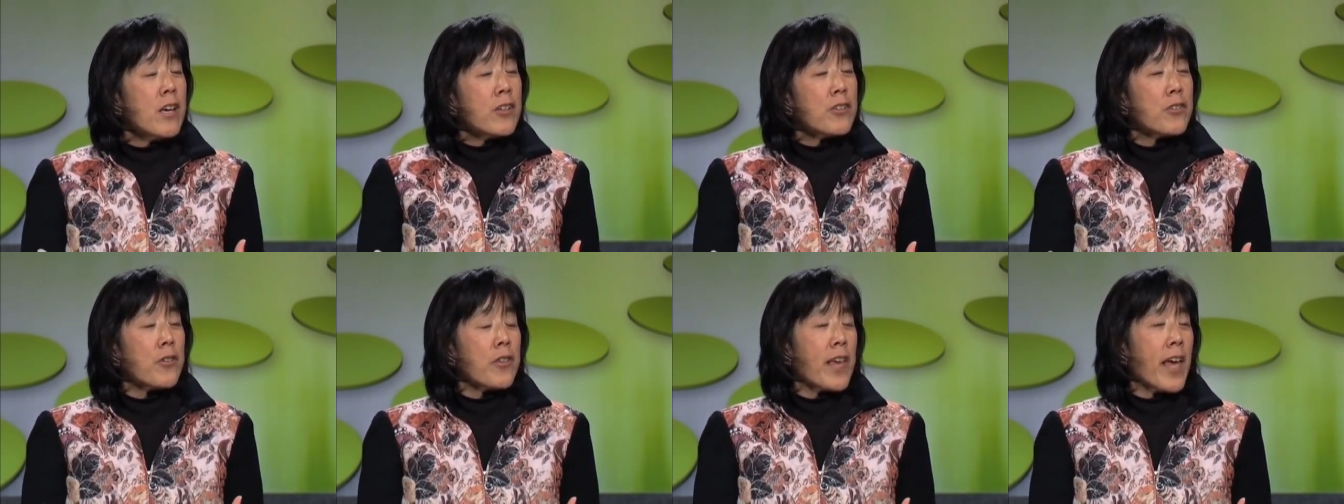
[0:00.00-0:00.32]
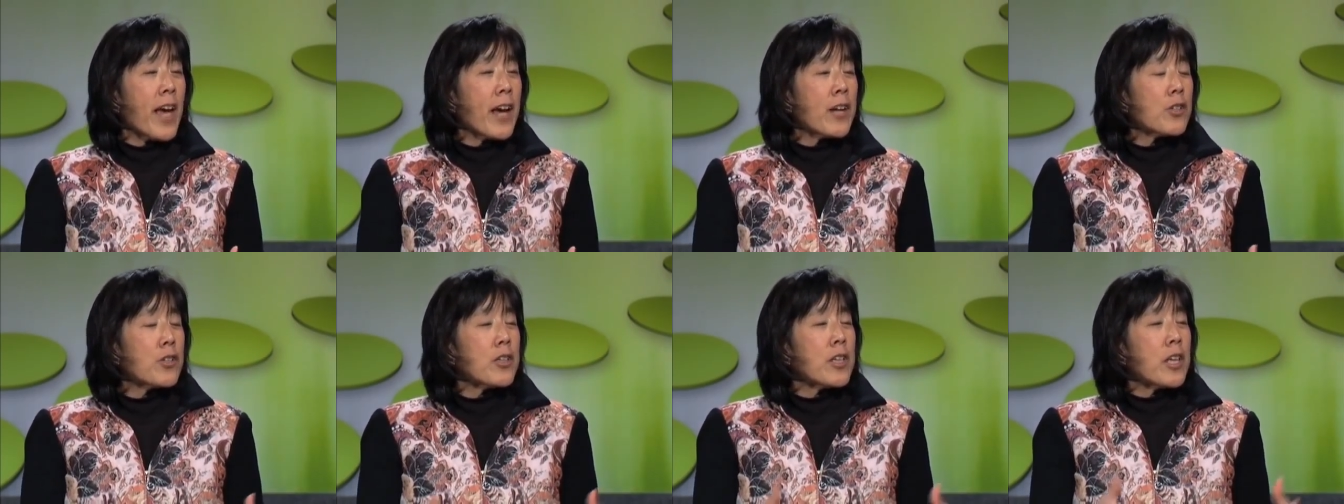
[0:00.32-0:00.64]
So
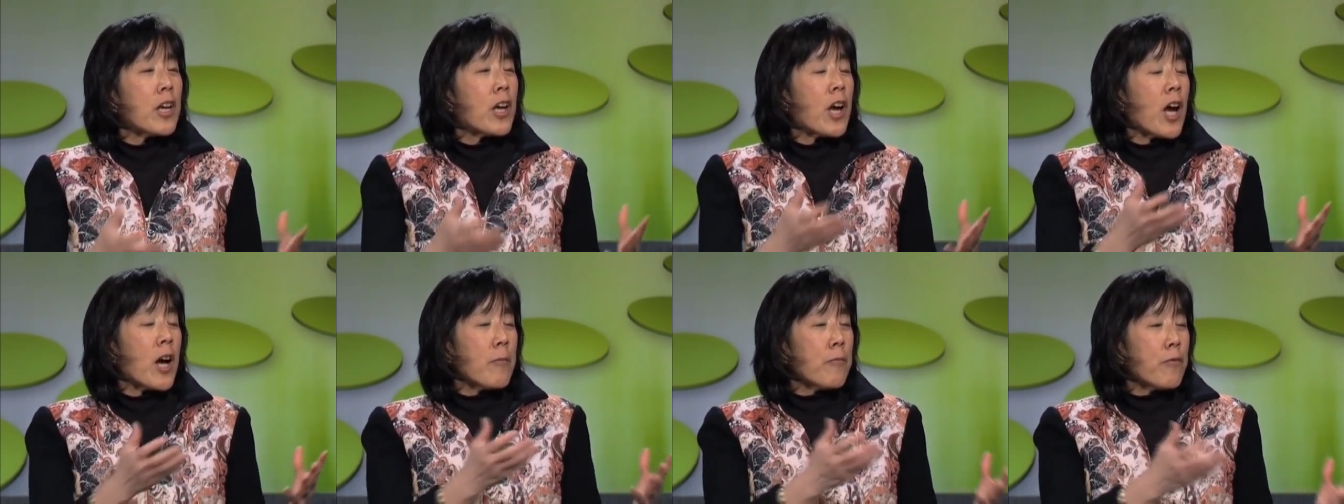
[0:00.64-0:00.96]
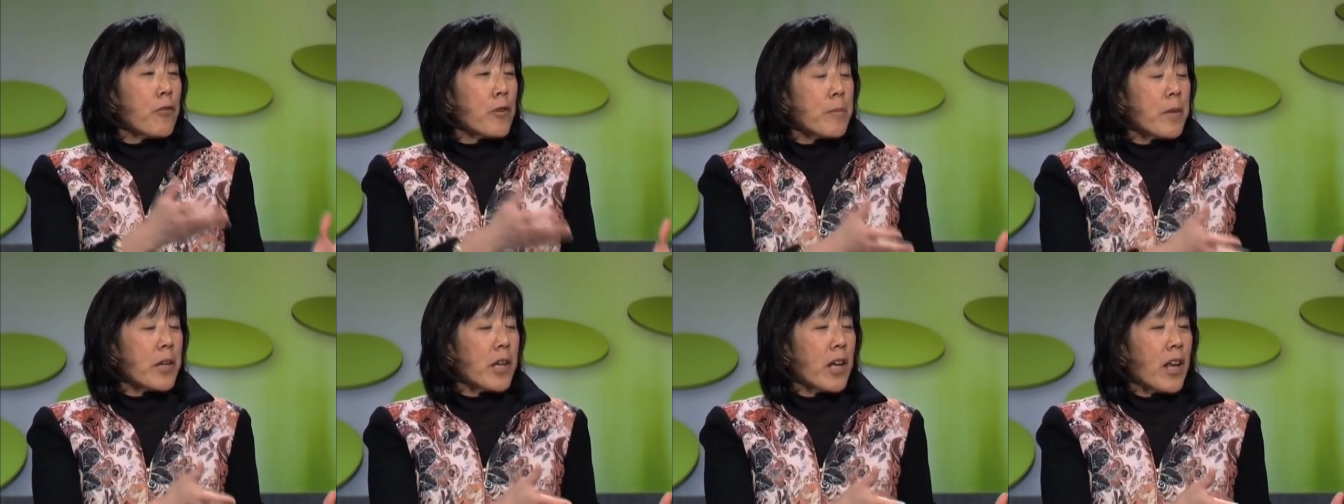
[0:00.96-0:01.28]
they actually come
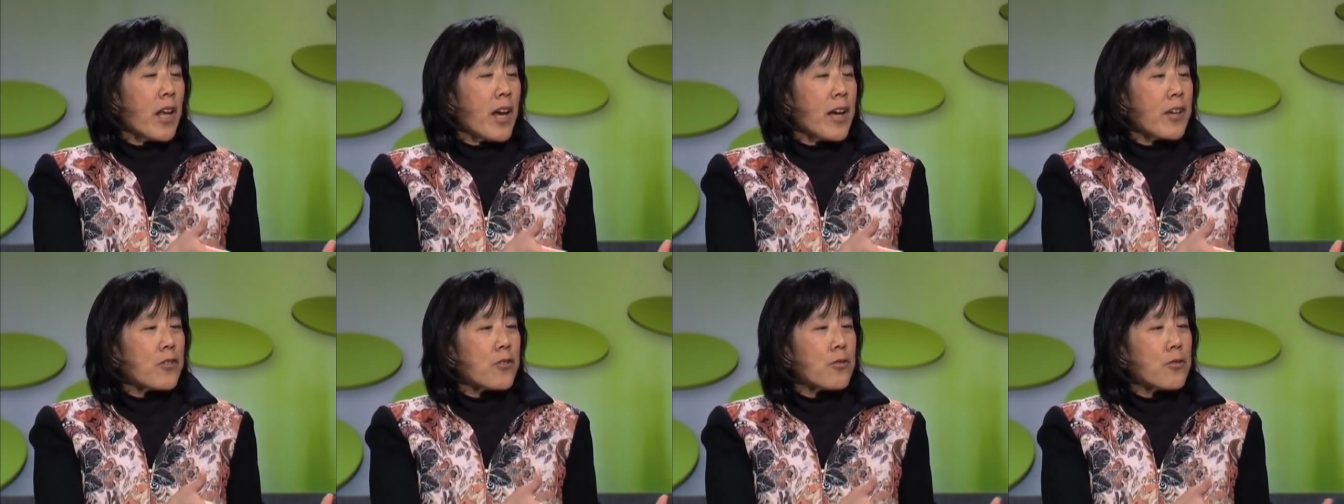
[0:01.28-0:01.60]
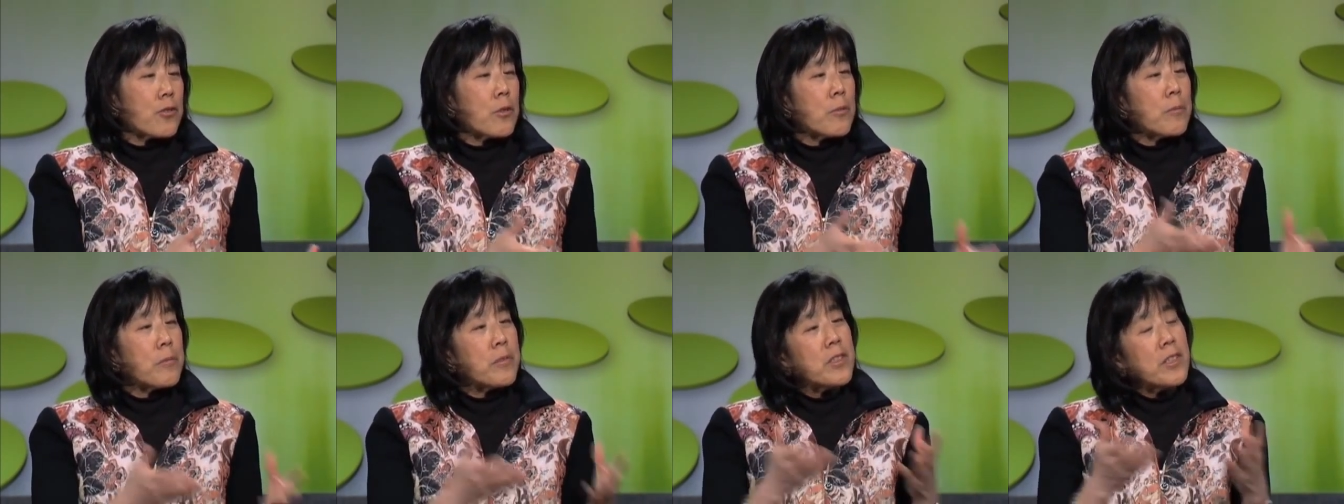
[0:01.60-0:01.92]
from the
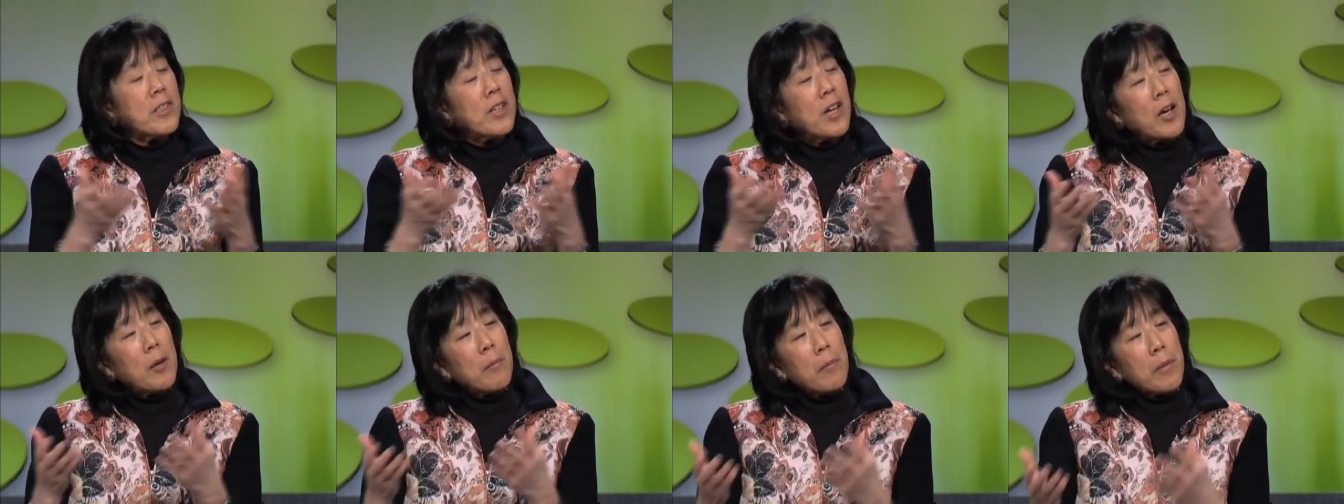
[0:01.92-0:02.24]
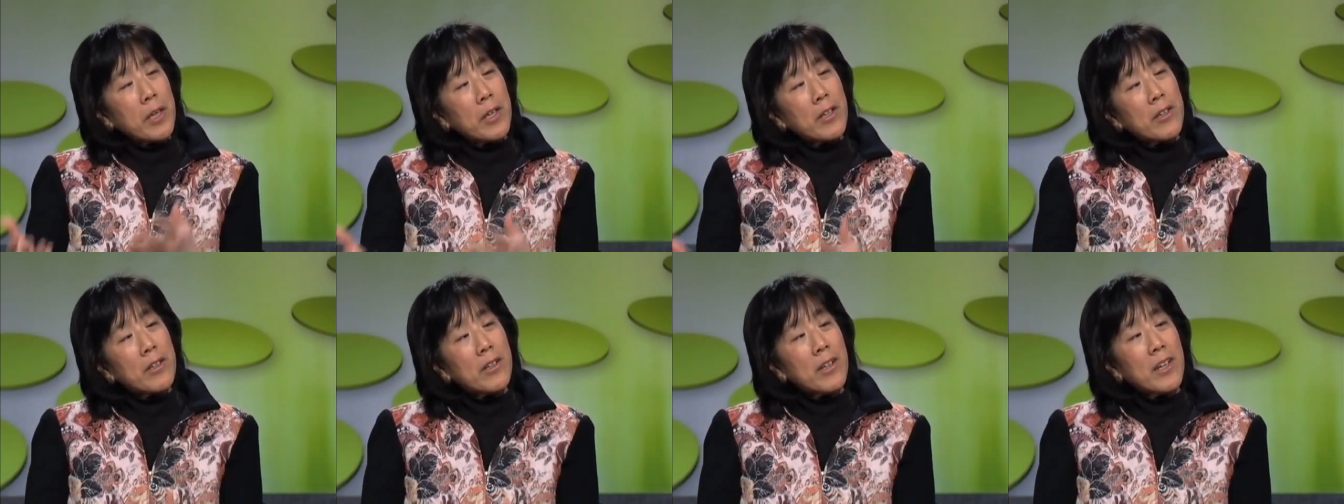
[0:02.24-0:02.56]
classrooms, come
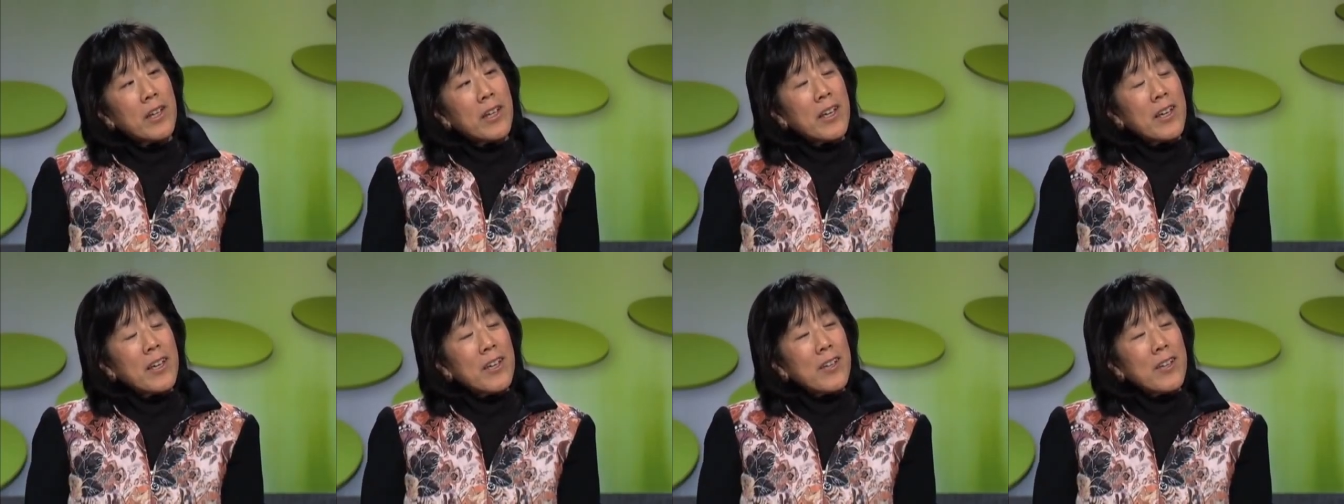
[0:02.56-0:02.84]
in